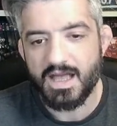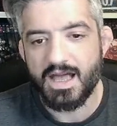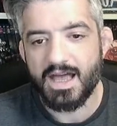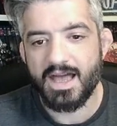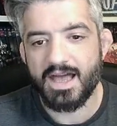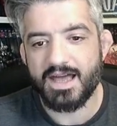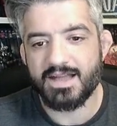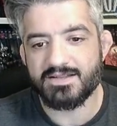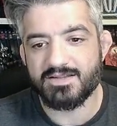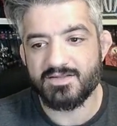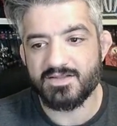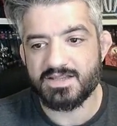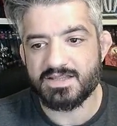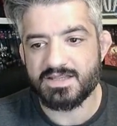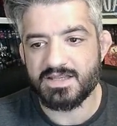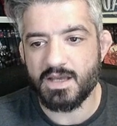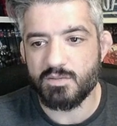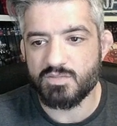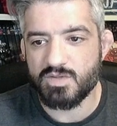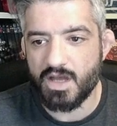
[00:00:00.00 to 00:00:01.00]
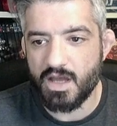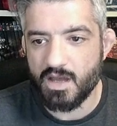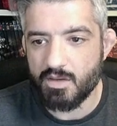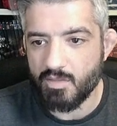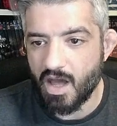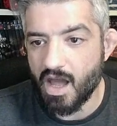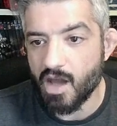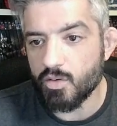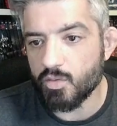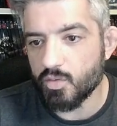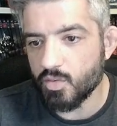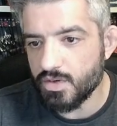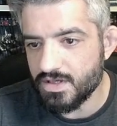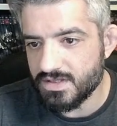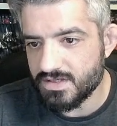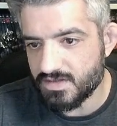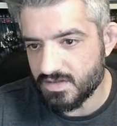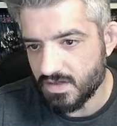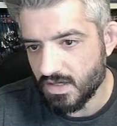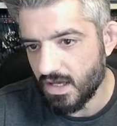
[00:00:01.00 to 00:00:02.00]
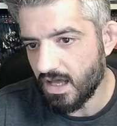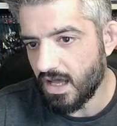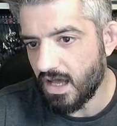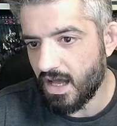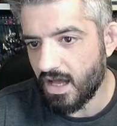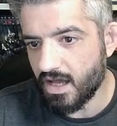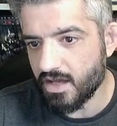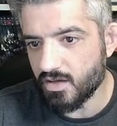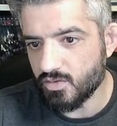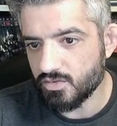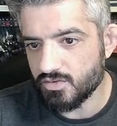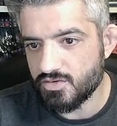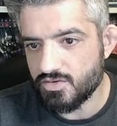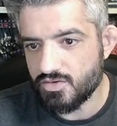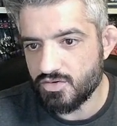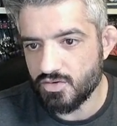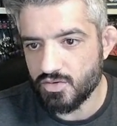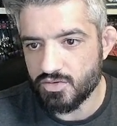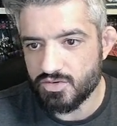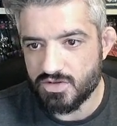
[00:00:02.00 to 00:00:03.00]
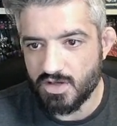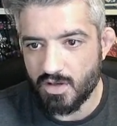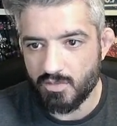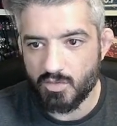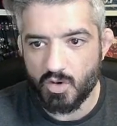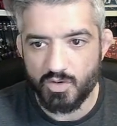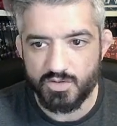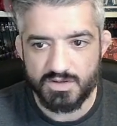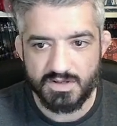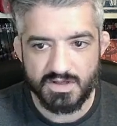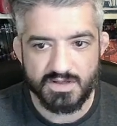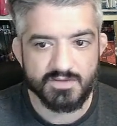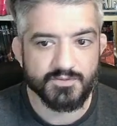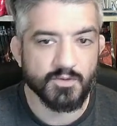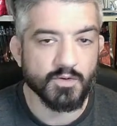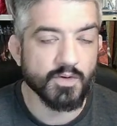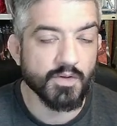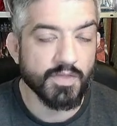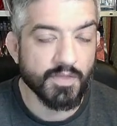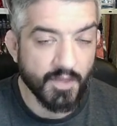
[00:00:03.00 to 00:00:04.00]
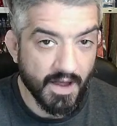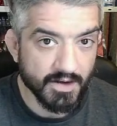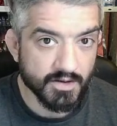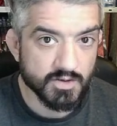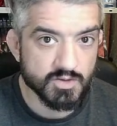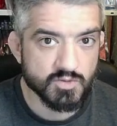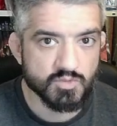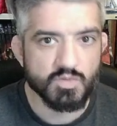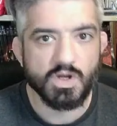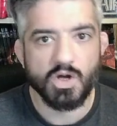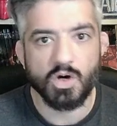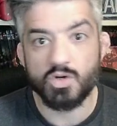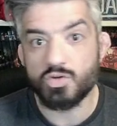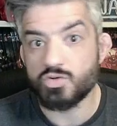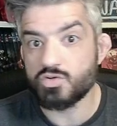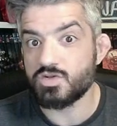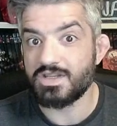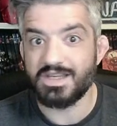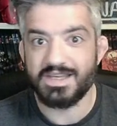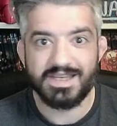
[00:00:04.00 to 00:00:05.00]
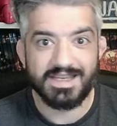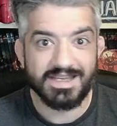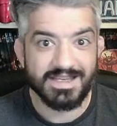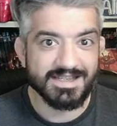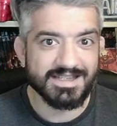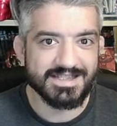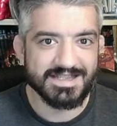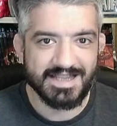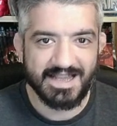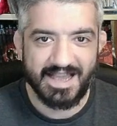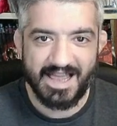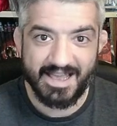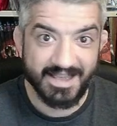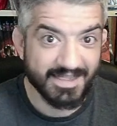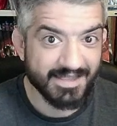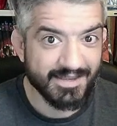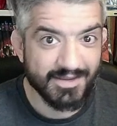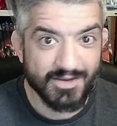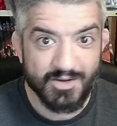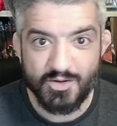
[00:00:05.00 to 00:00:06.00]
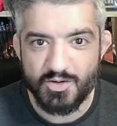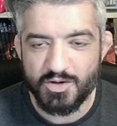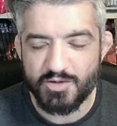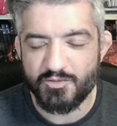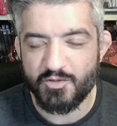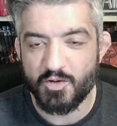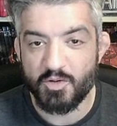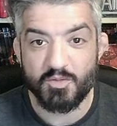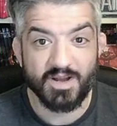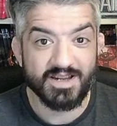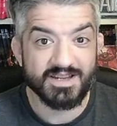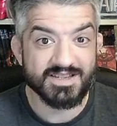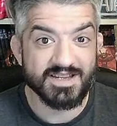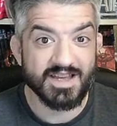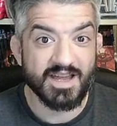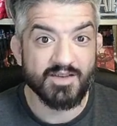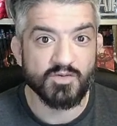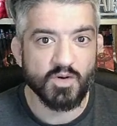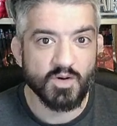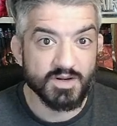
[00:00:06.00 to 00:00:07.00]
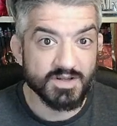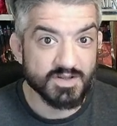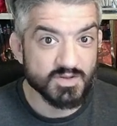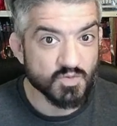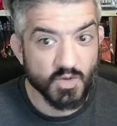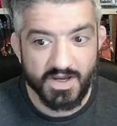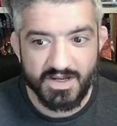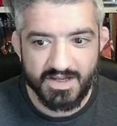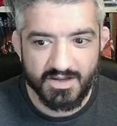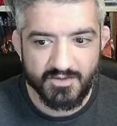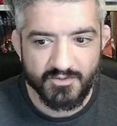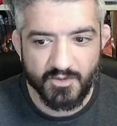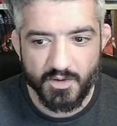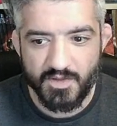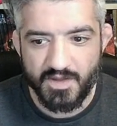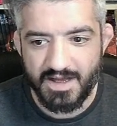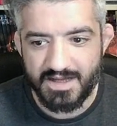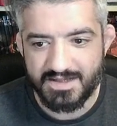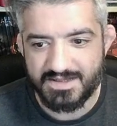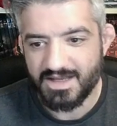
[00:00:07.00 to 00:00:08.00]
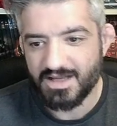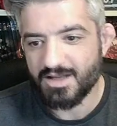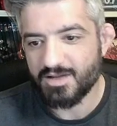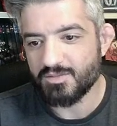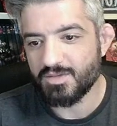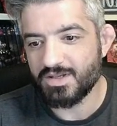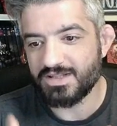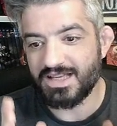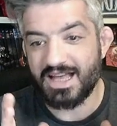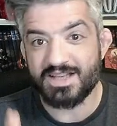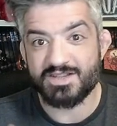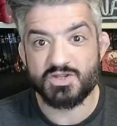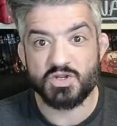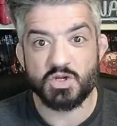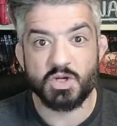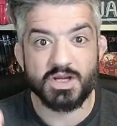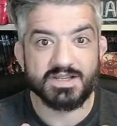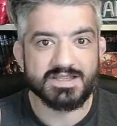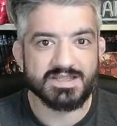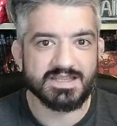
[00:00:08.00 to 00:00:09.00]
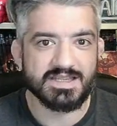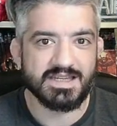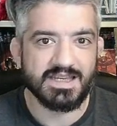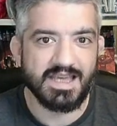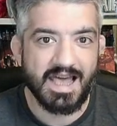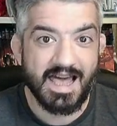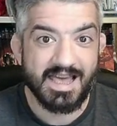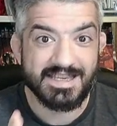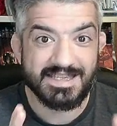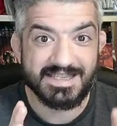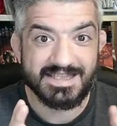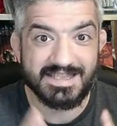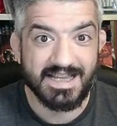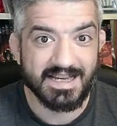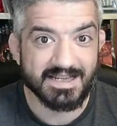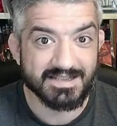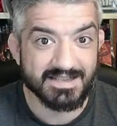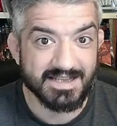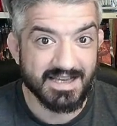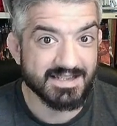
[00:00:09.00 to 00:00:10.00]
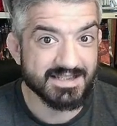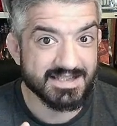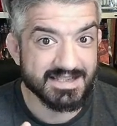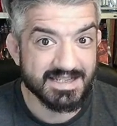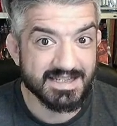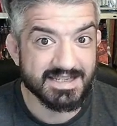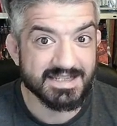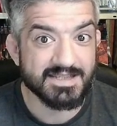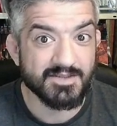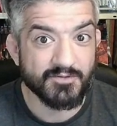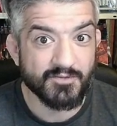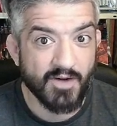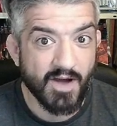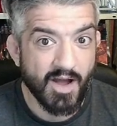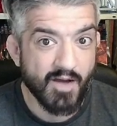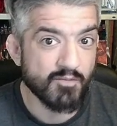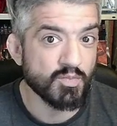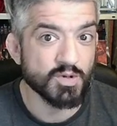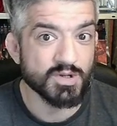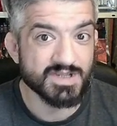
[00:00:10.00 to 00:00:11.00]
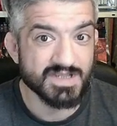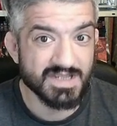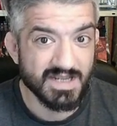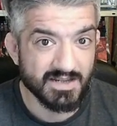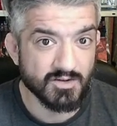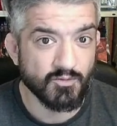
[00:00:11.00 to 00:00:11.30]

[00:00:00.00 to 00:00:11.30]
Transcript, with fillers: and in the same time, I wish I could do some content for Thanos because he is like the new uniform and everyone is waiting for that. But as you can see, I stacked on 65%